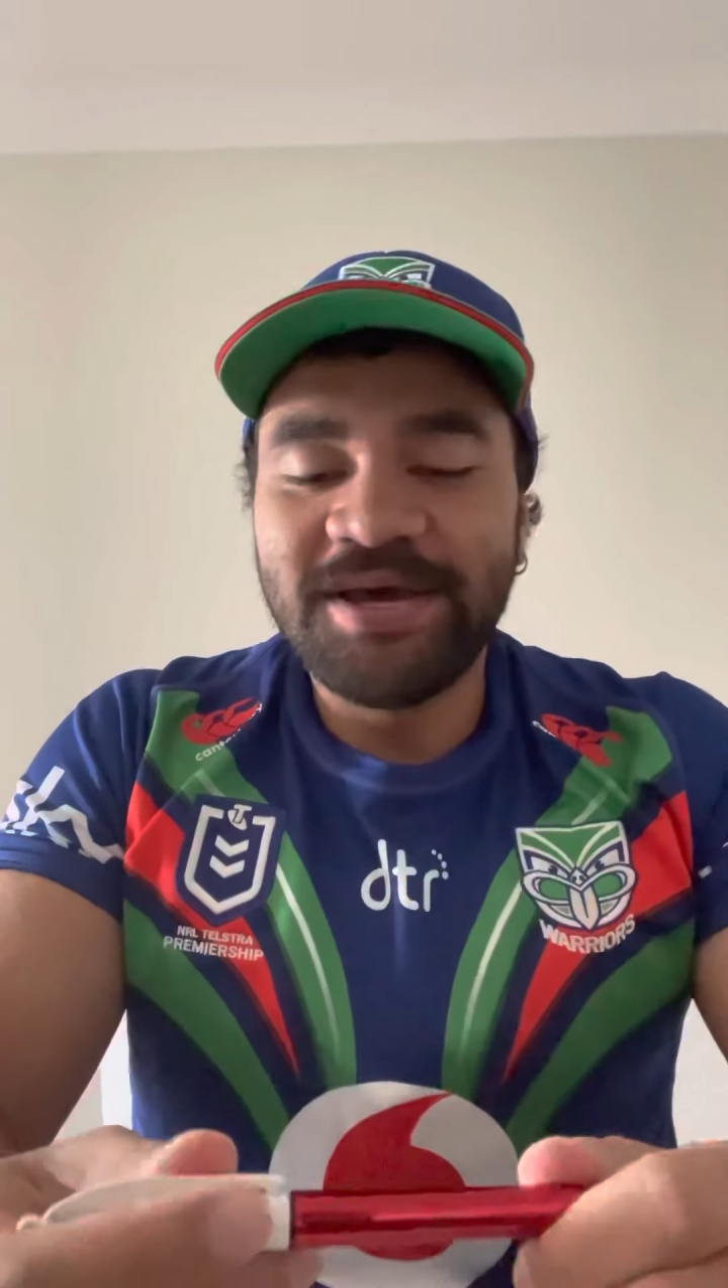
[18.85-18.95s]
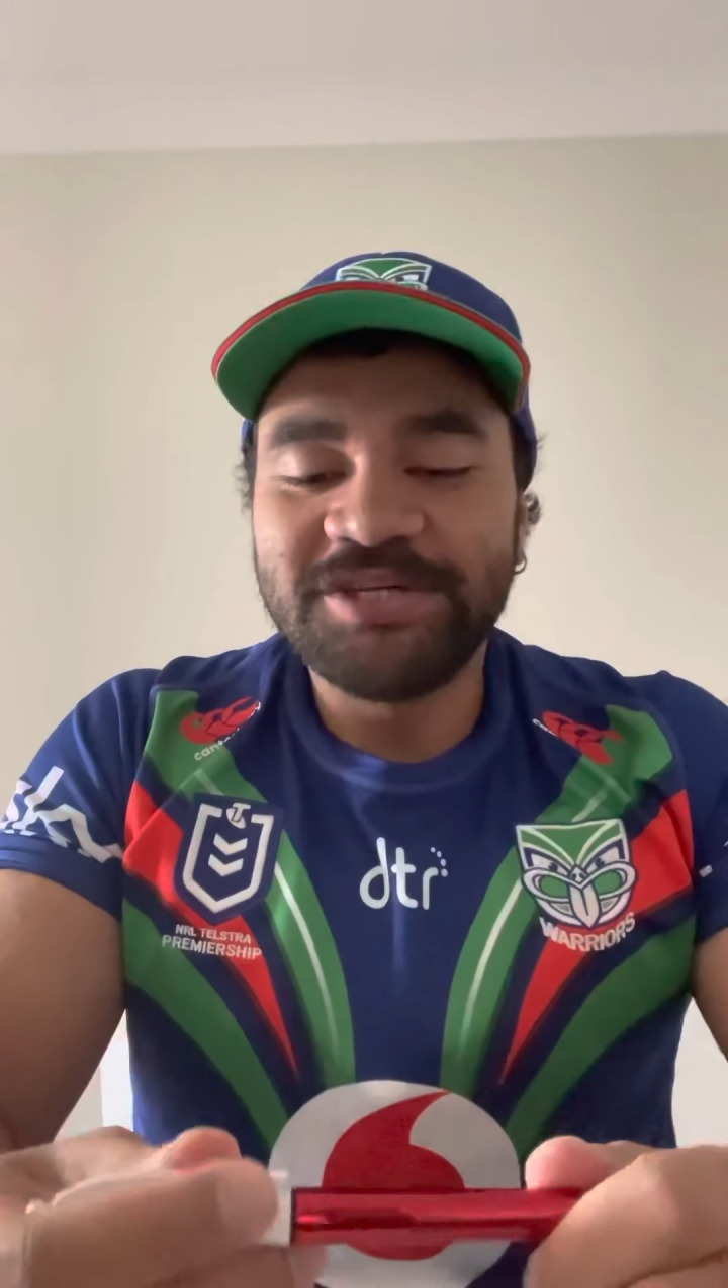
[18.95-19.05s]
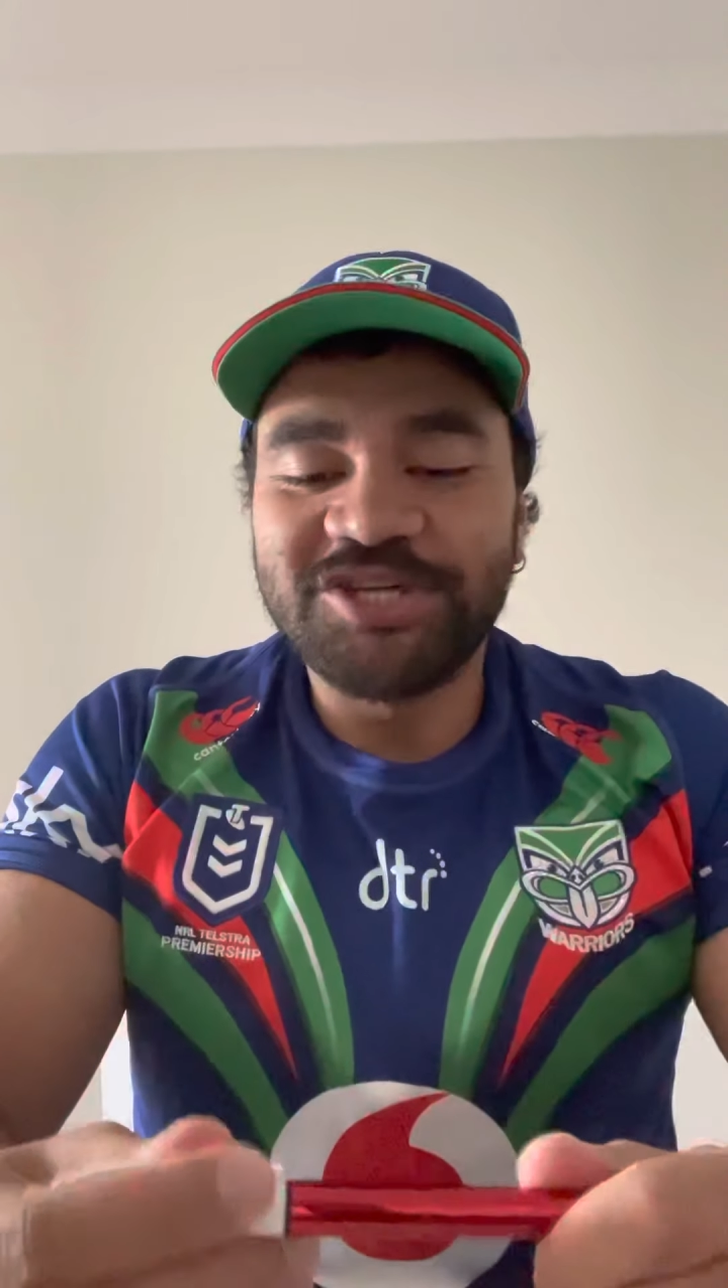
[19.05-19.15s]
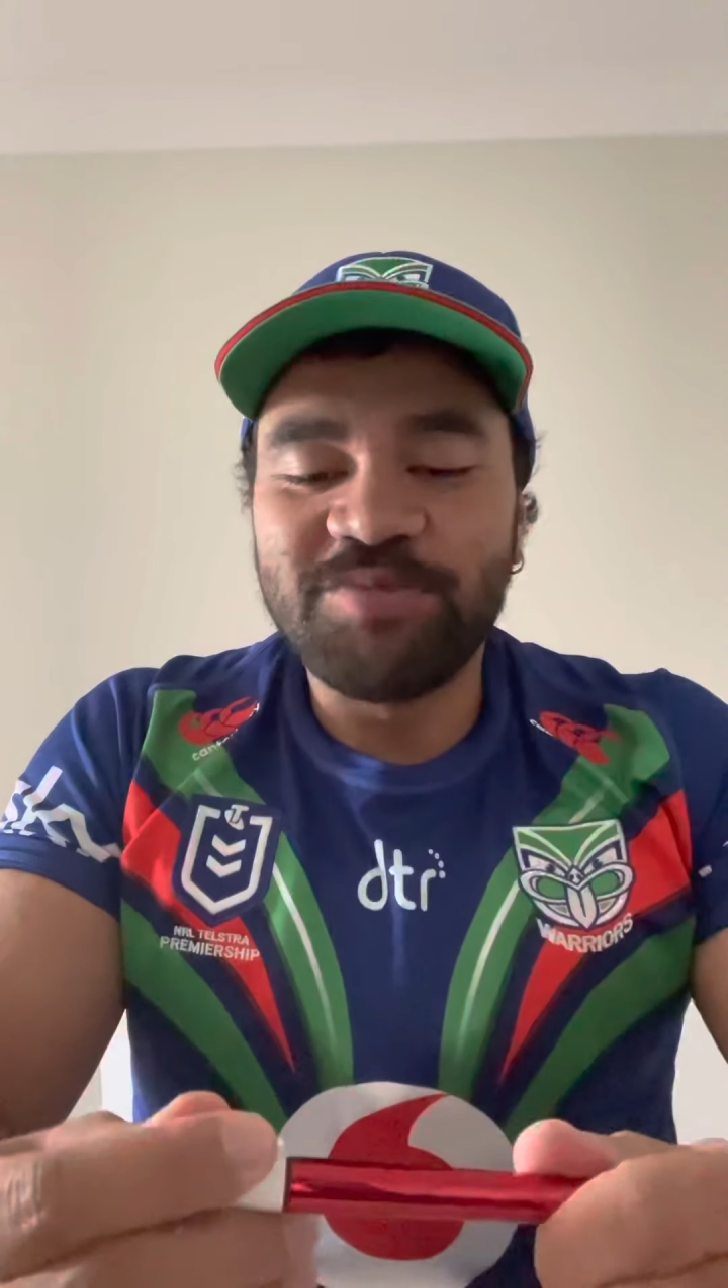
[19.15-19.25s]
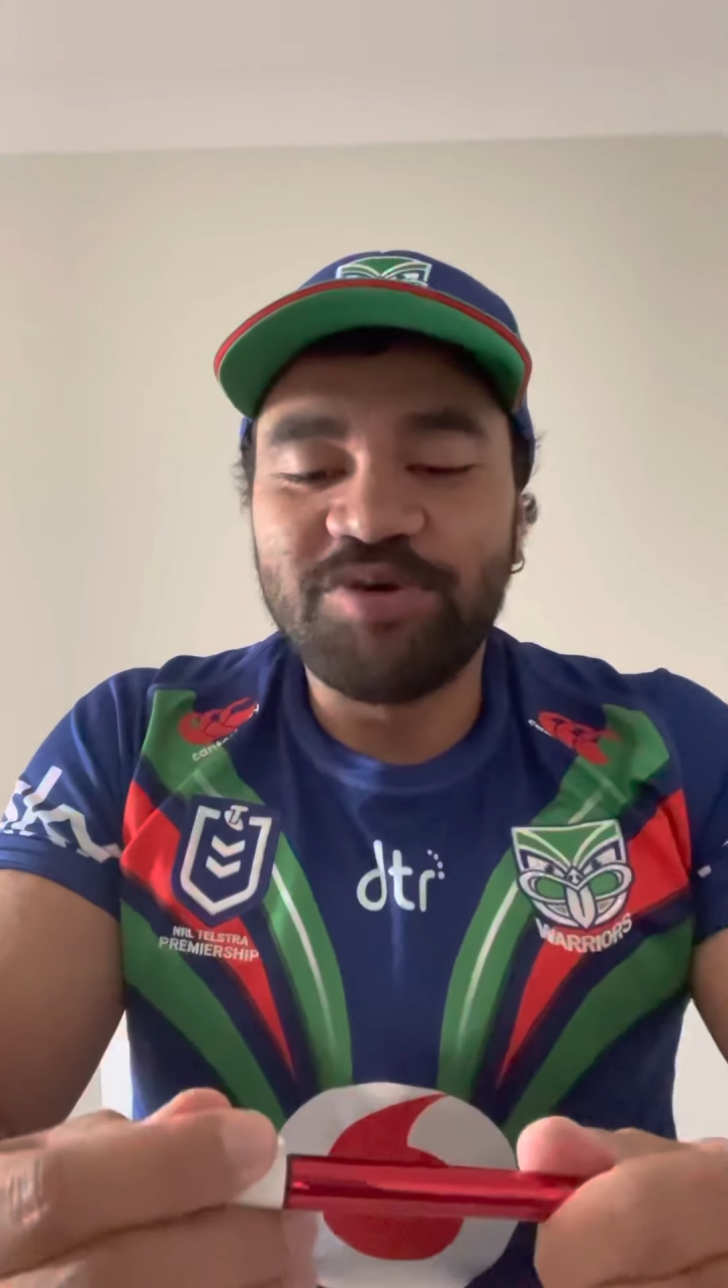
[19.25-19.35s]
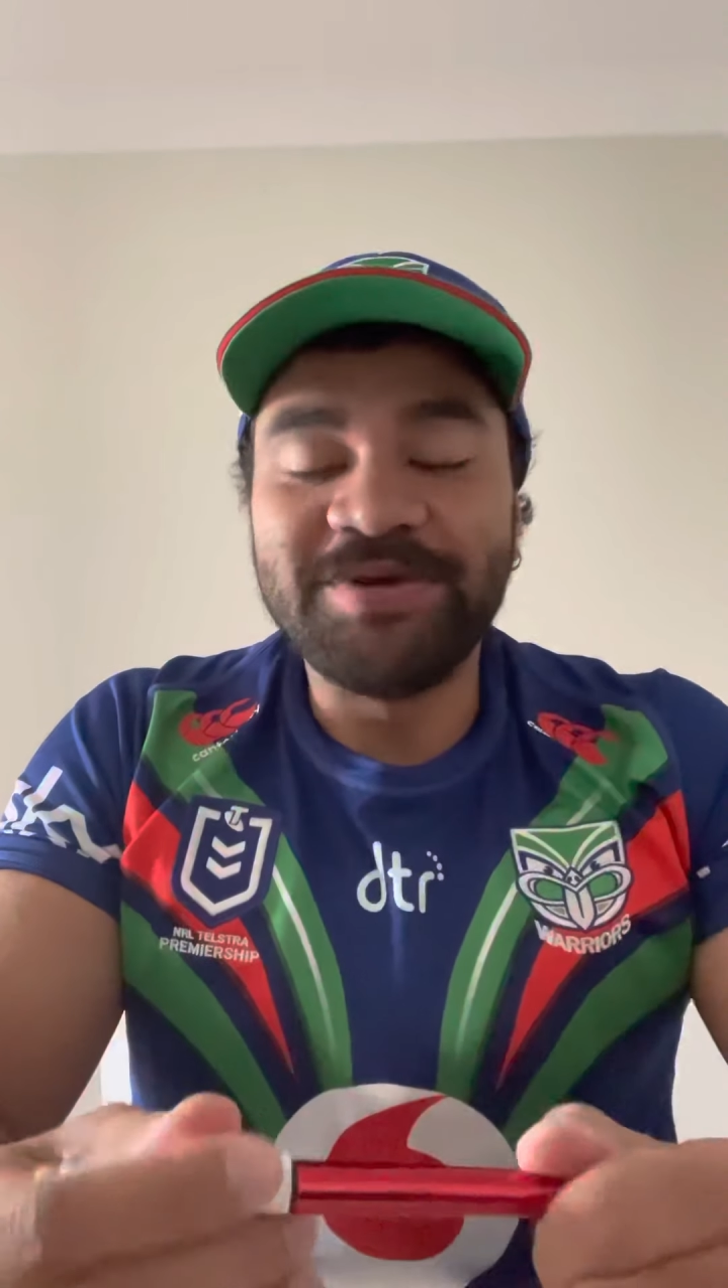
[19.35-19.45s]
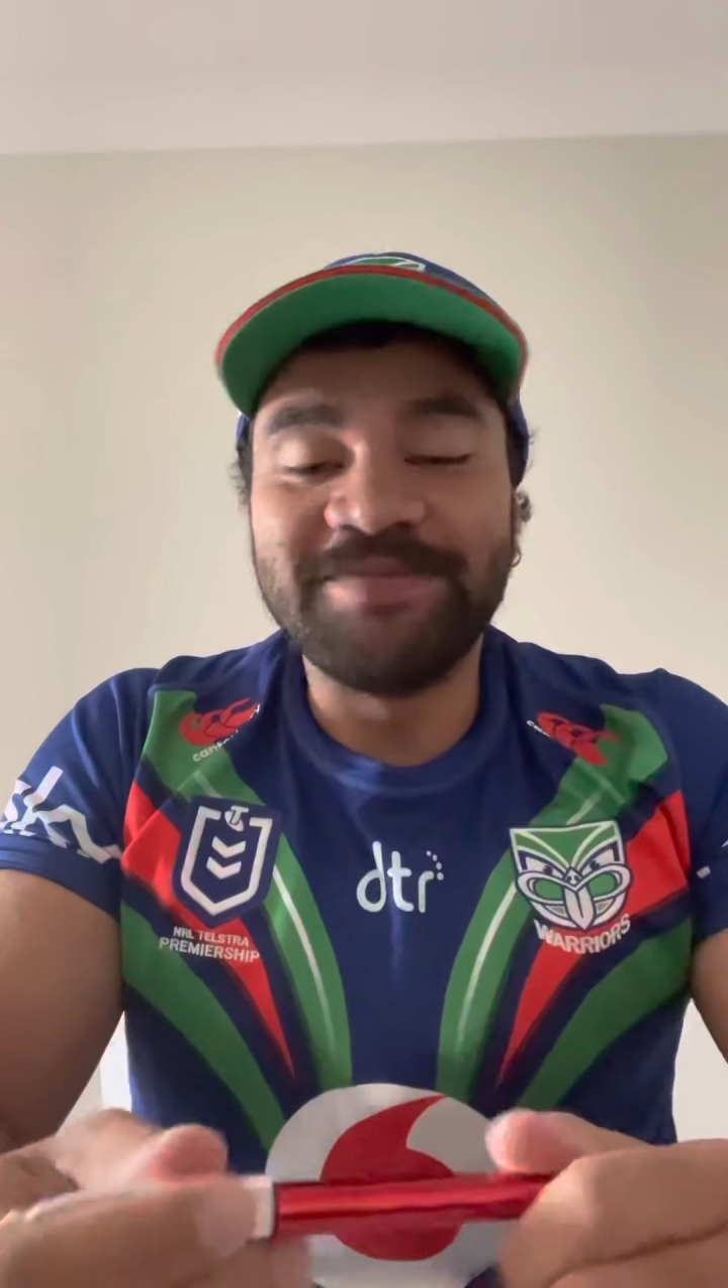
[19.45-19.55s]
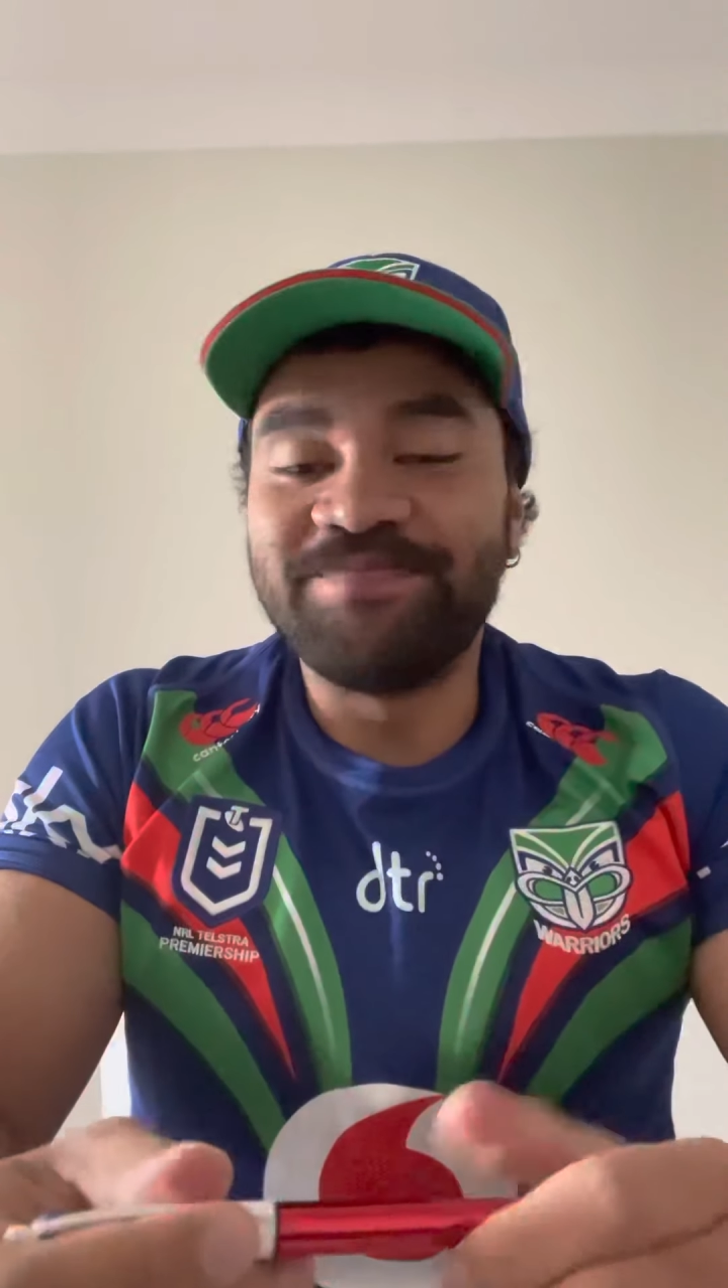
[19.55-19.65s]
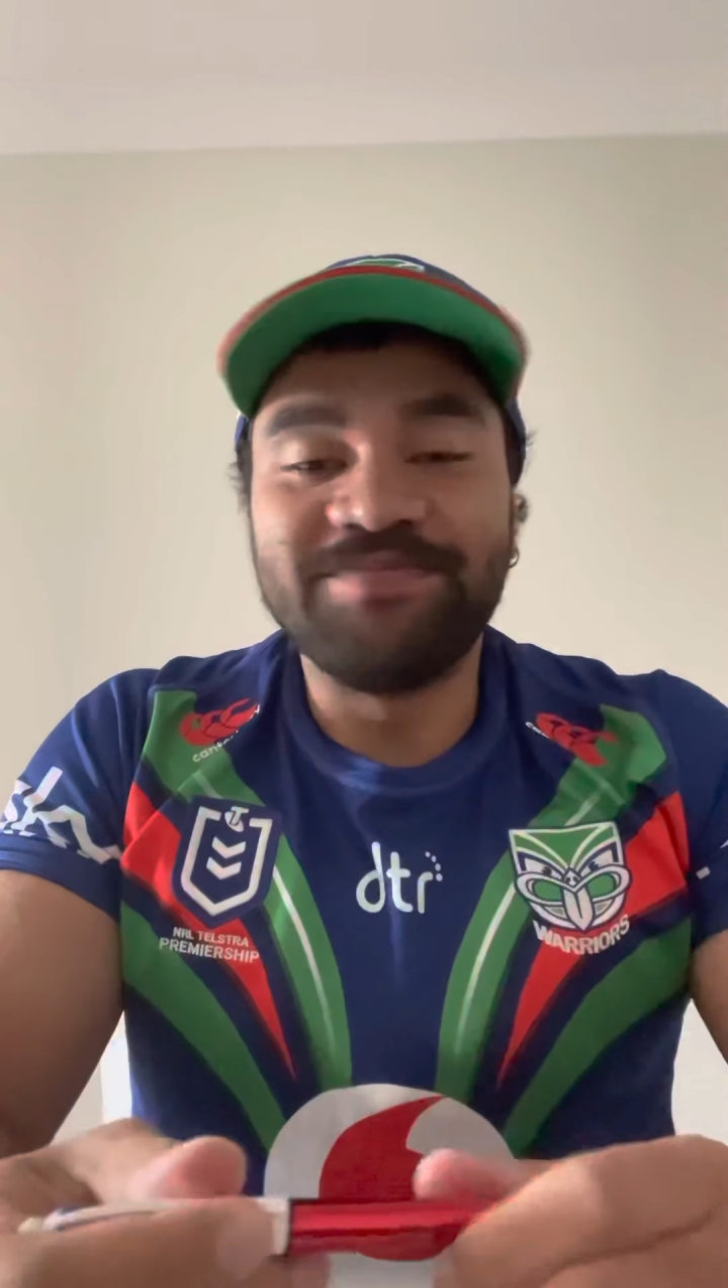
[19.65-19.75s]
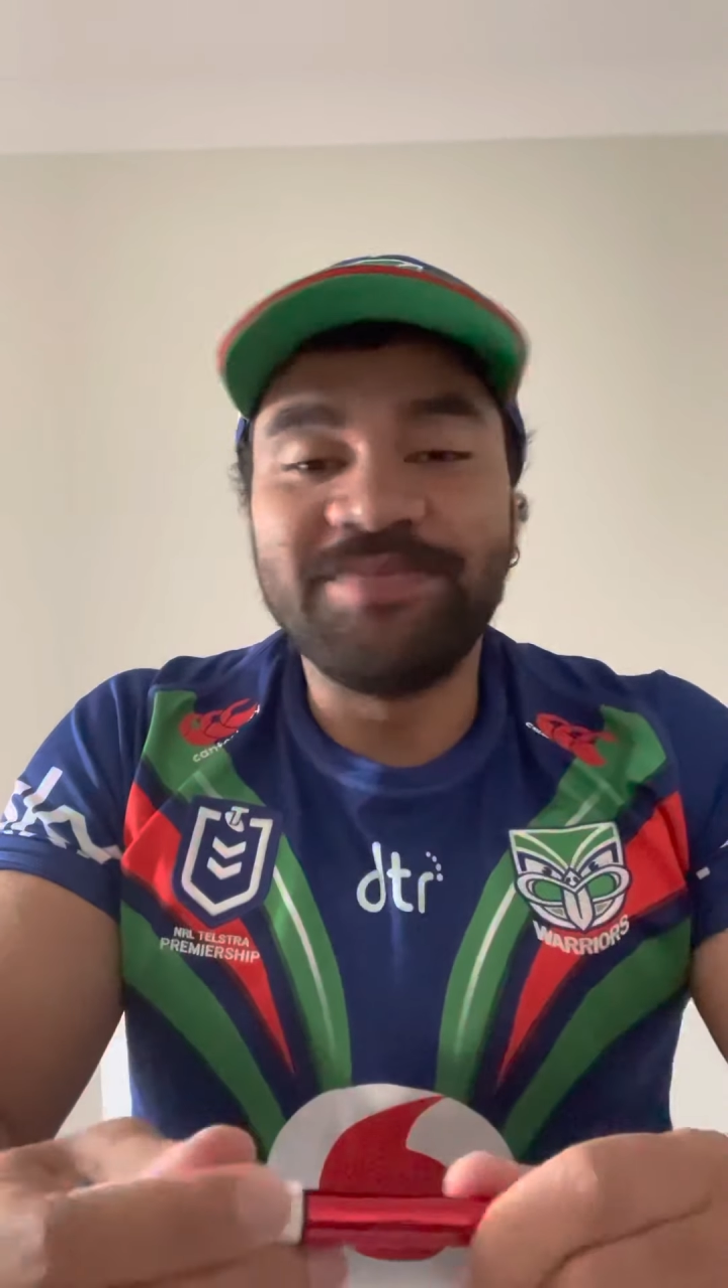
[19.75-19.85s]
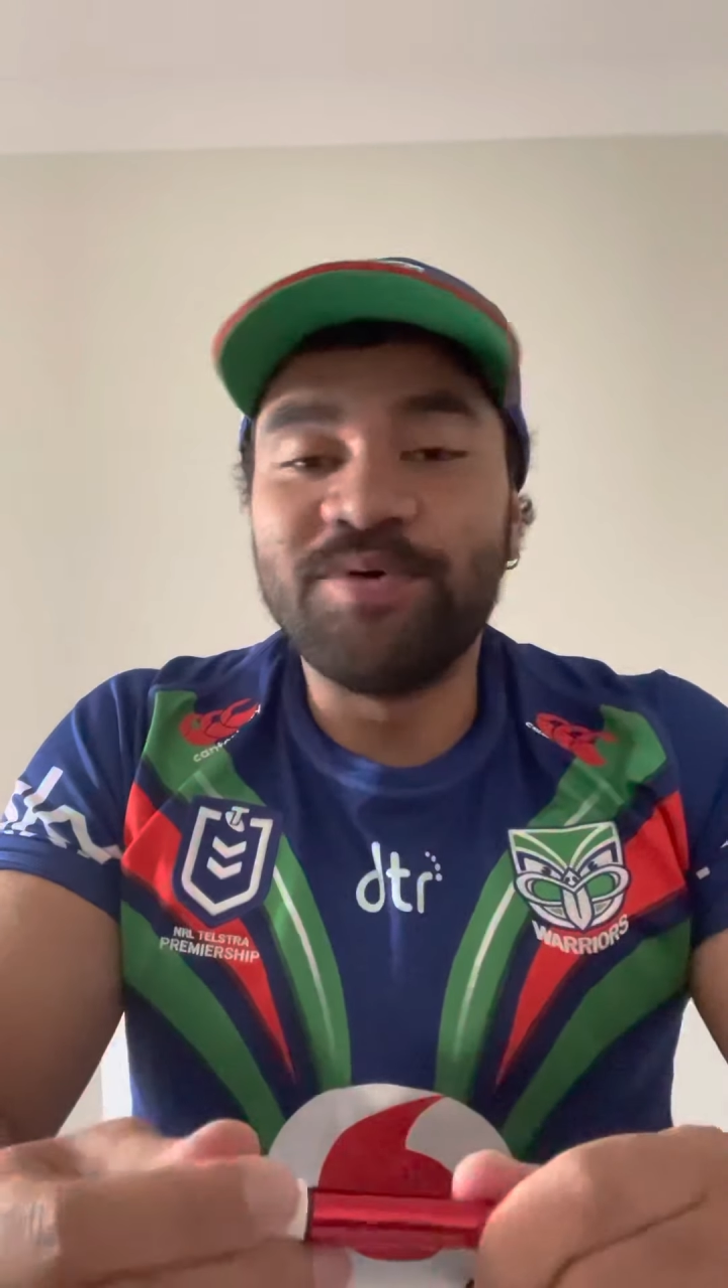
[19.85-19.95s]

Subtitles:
so you're probably,